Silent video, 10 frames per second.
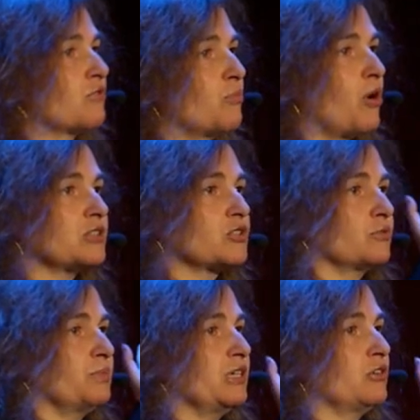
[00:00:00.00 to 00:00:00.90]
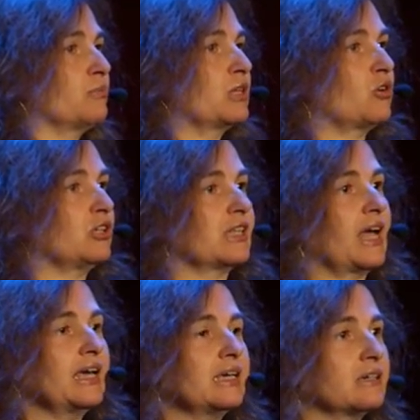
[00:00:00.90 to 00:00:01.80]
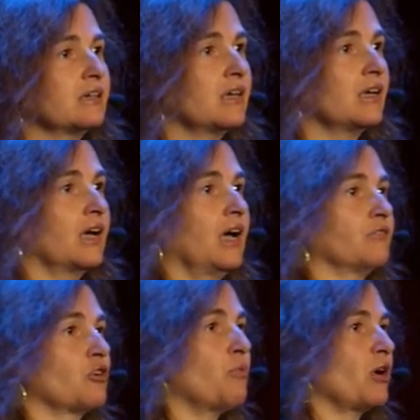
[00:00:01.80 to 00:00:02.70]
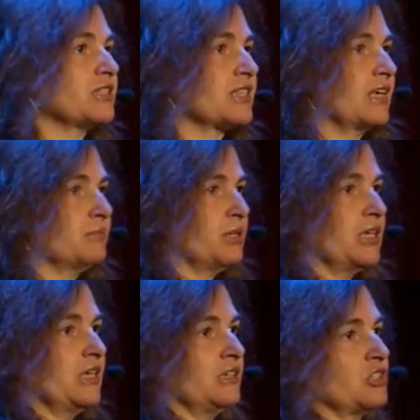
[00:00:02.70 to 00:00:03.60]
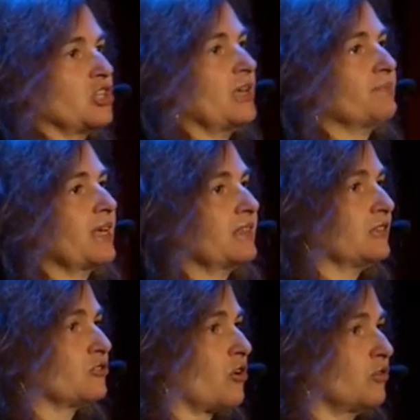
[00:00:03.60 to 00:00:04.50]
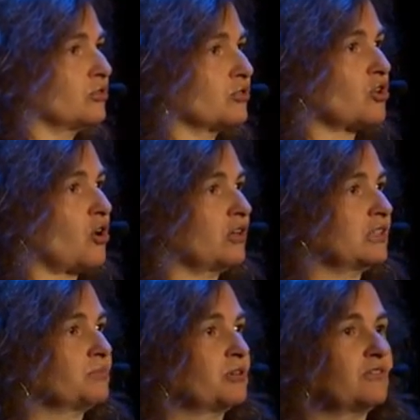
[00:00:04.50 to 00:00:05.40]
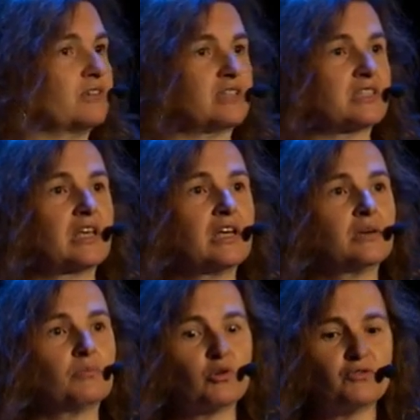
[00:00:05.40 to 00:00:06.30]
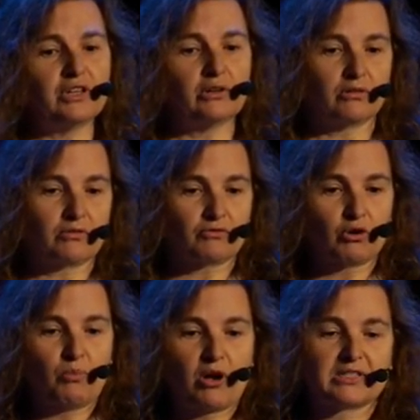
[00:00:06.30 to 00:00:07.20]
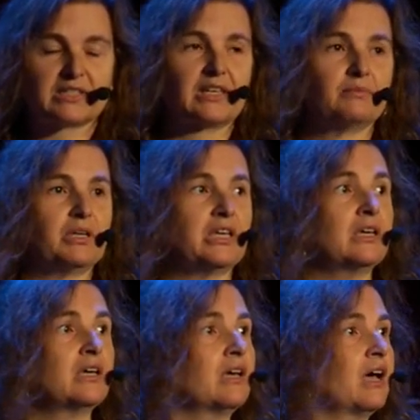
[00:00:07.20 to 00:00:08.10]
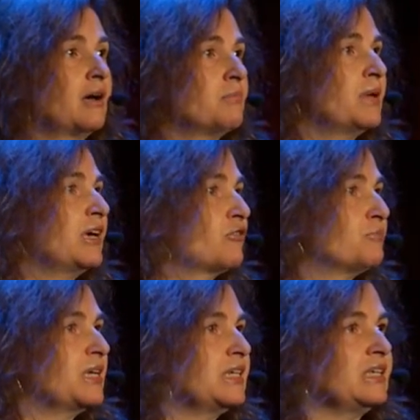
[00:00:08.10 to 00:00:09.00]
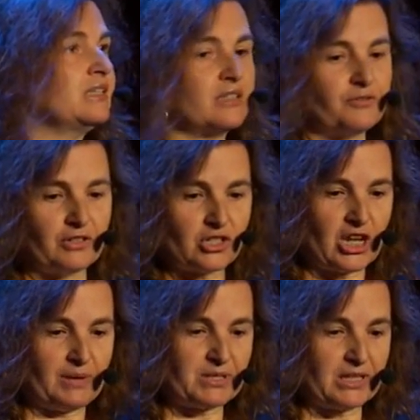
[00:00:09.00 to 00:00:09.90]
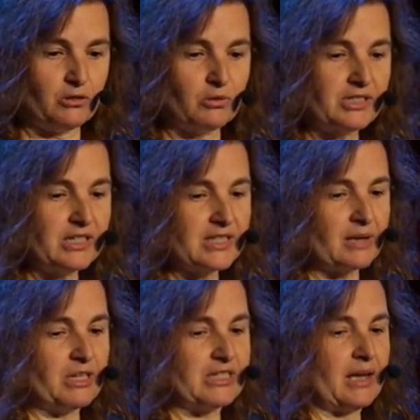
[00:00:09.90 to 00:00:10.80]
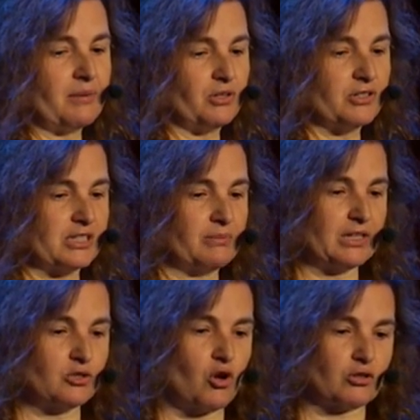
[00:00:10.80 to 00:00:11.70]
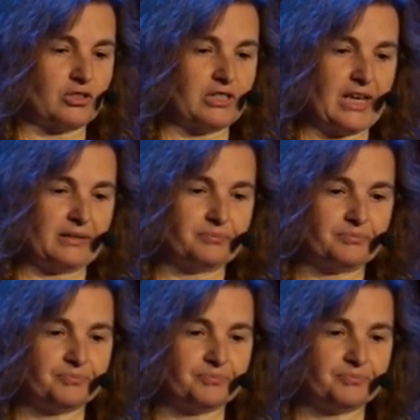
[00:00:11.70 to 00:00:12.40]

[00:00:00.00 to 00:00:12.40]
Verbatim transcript: Robots could be humanoid-like. Uh, robots can be shaped like the drone you saw in the previous movie, or robots can be uh, ma of many different shapes, and you will see some examples in my talk today.